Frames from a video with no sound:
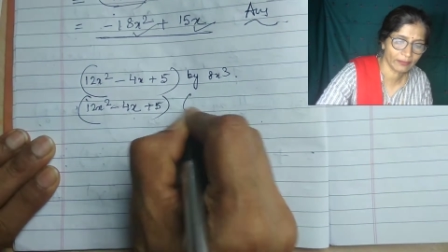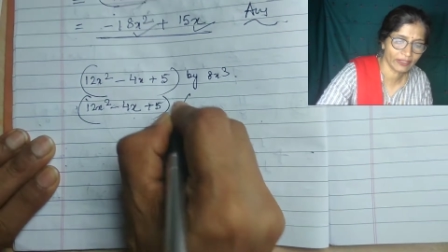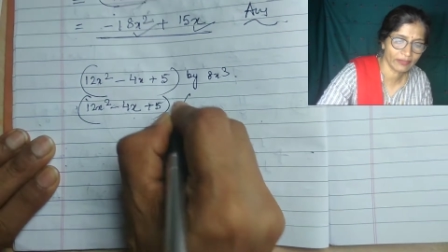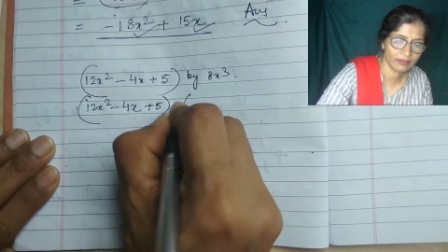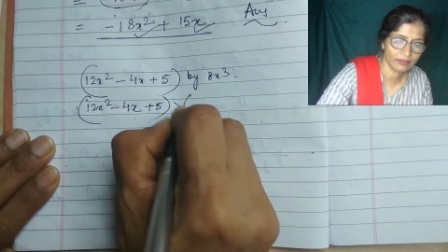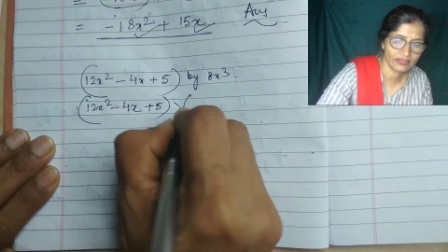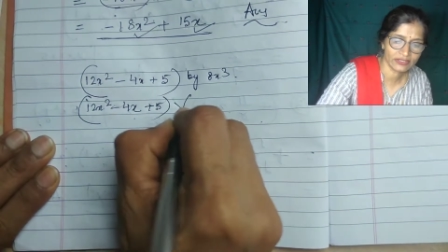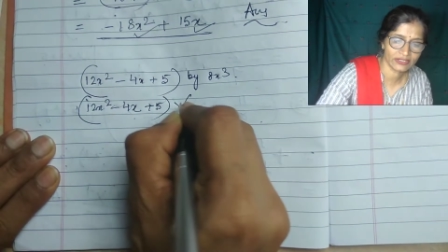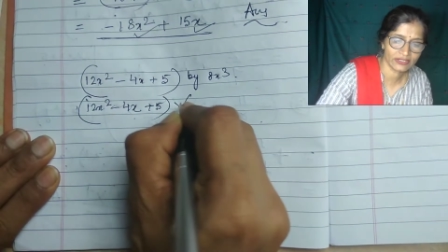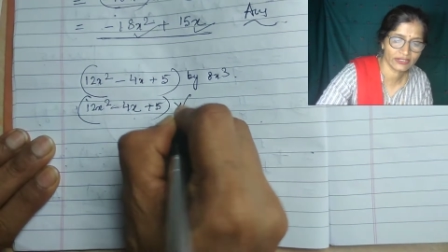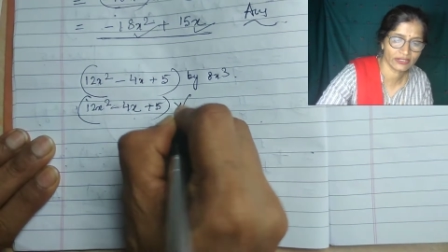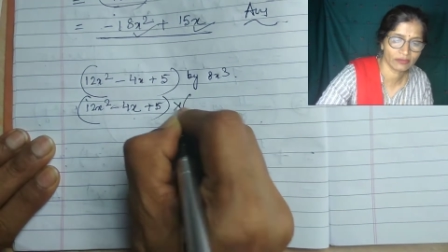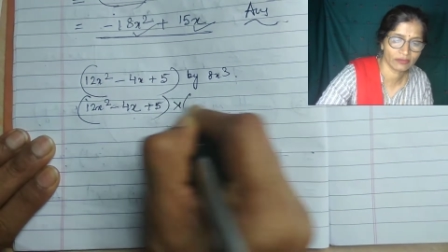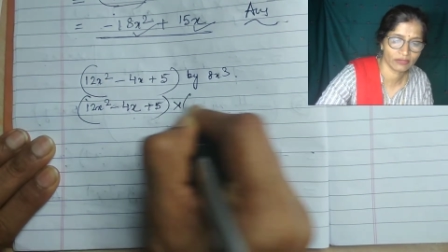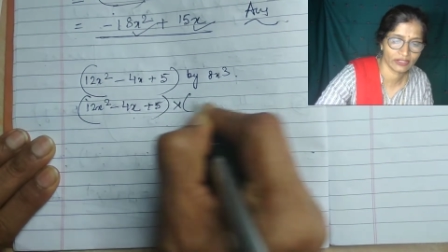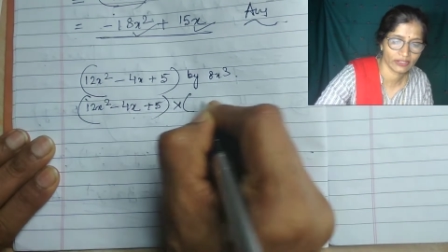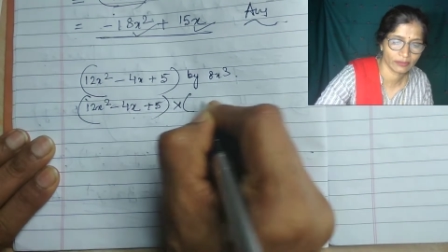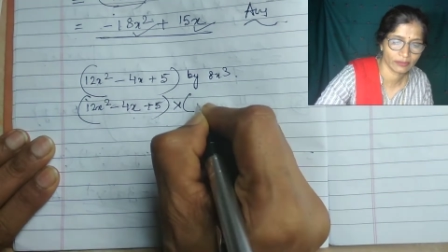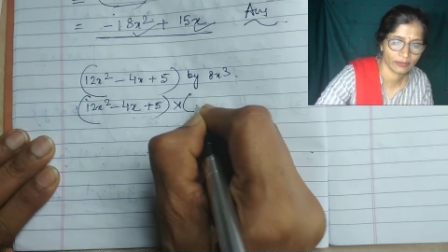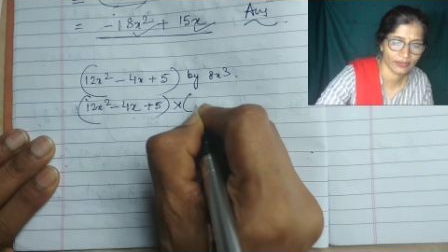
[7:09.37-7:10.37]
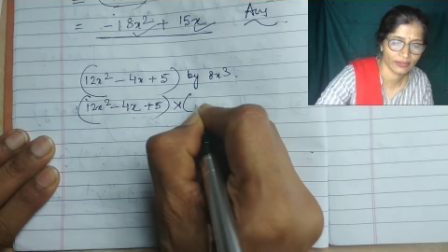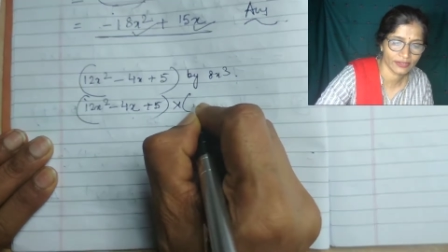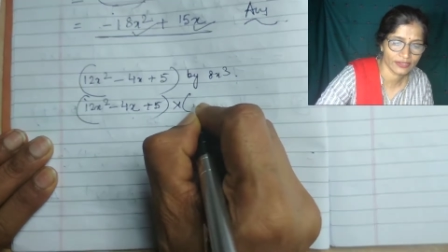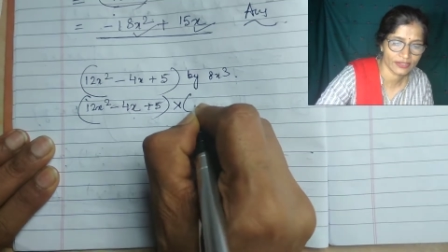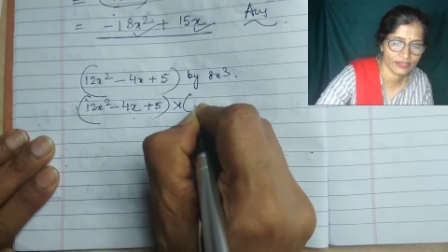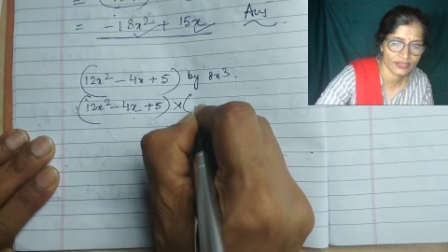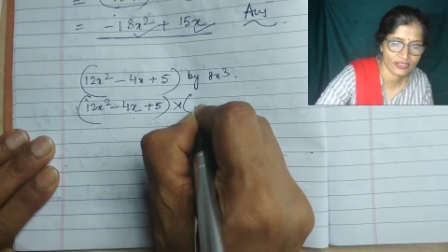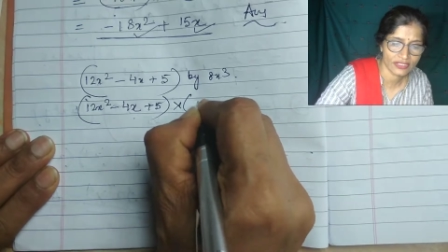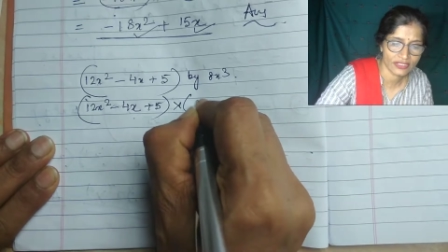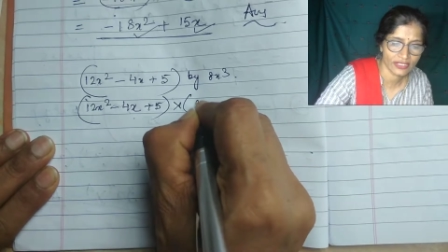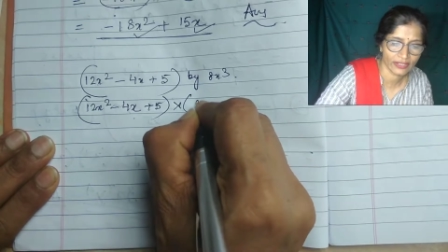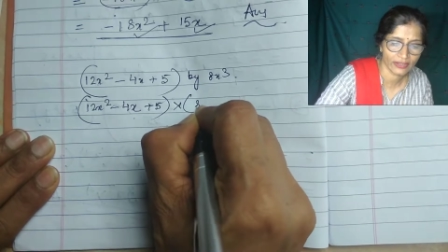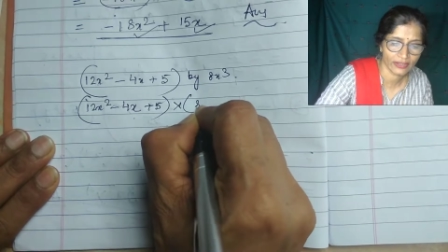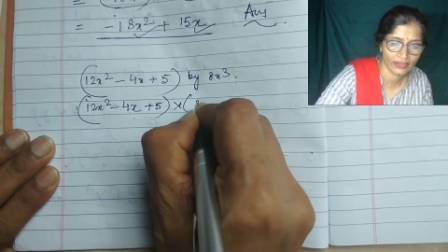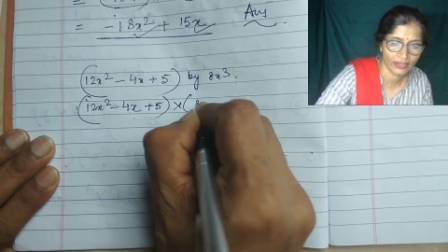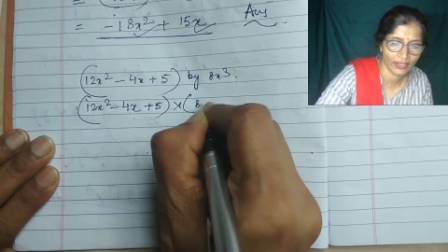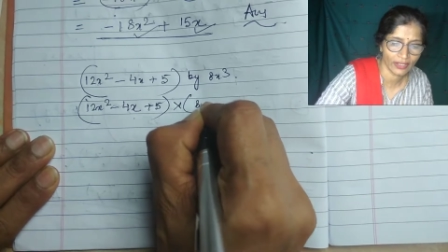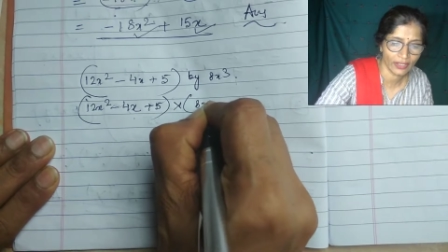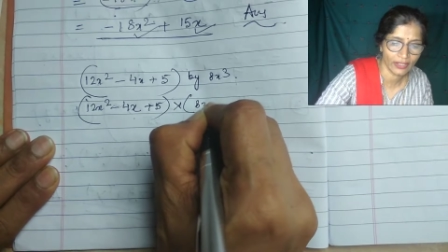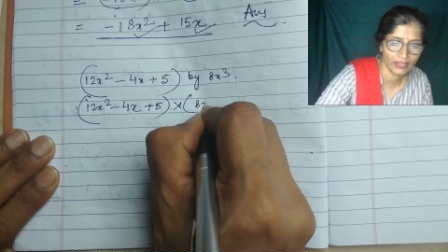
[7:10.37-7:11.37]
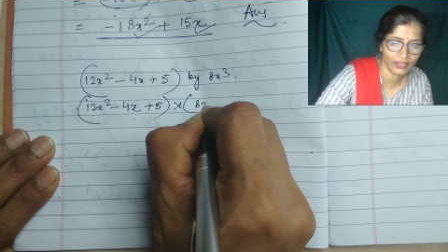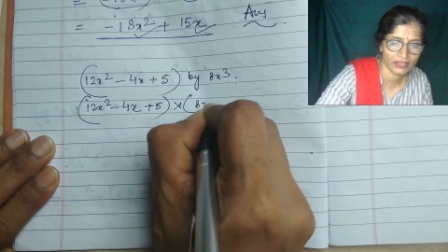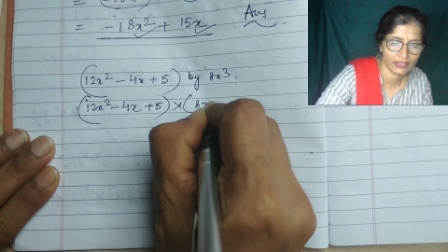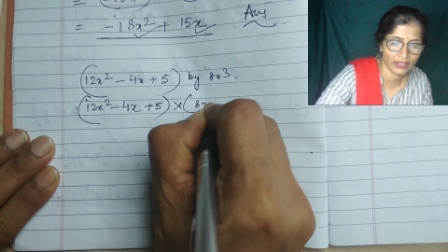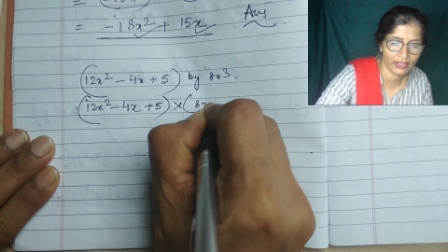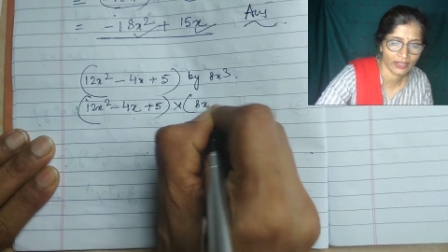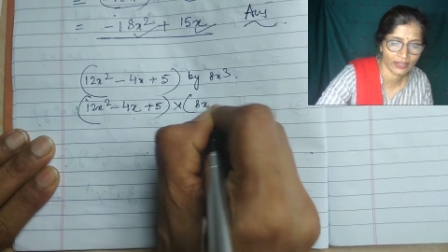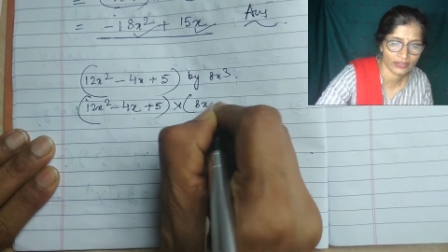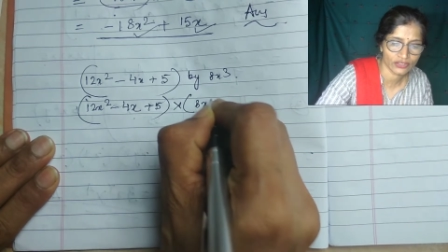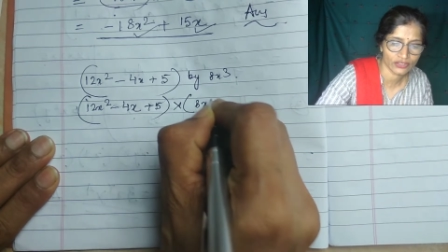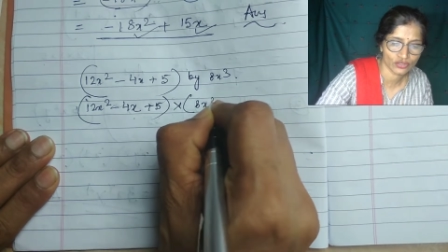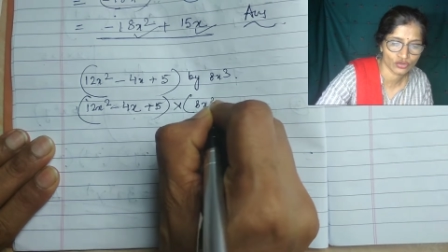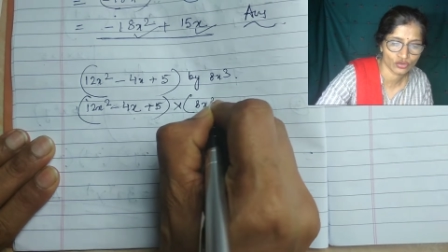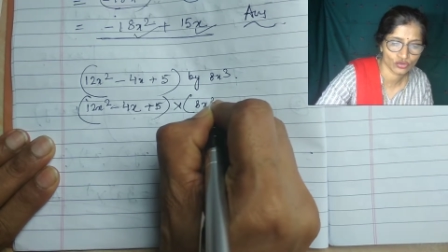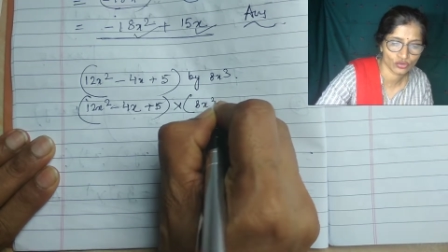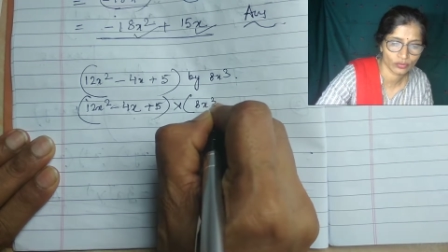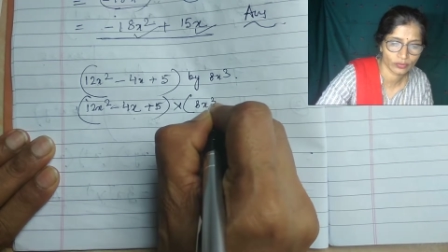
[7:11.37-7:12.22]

means here multiplication sign, 8x cube.